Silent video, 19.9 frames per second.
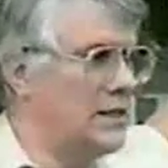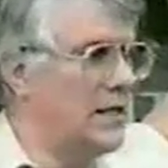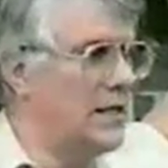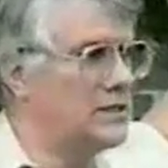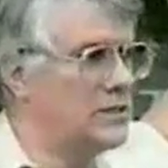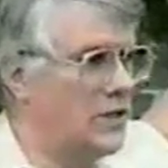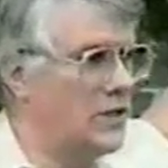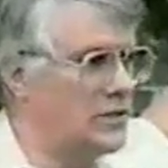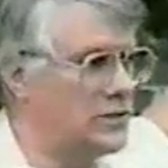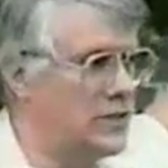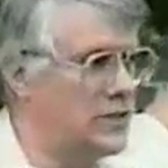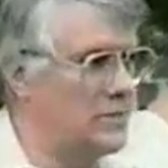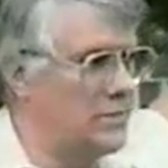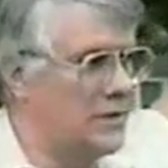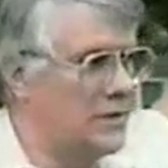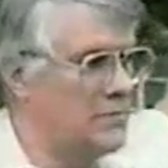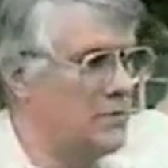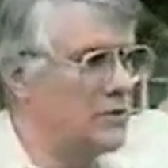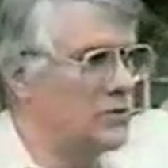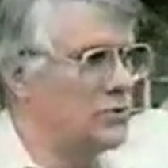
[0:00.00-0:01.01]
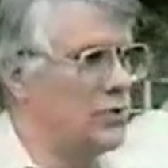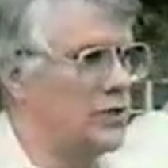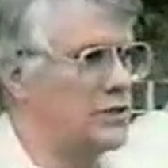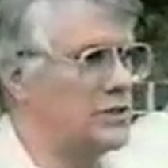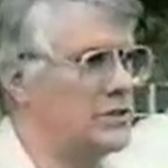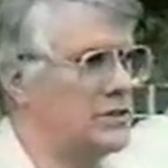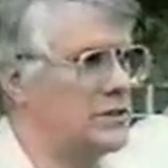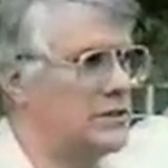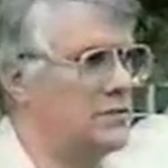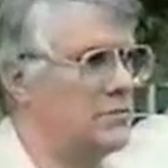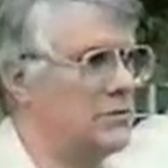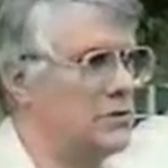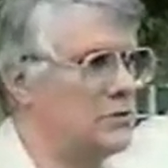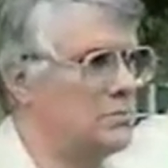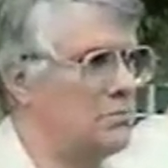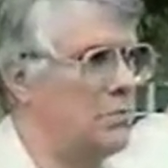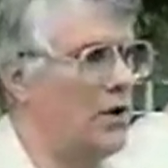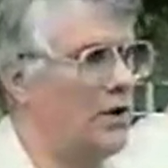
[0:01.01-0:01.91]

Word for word: And I saw some of the most richest and most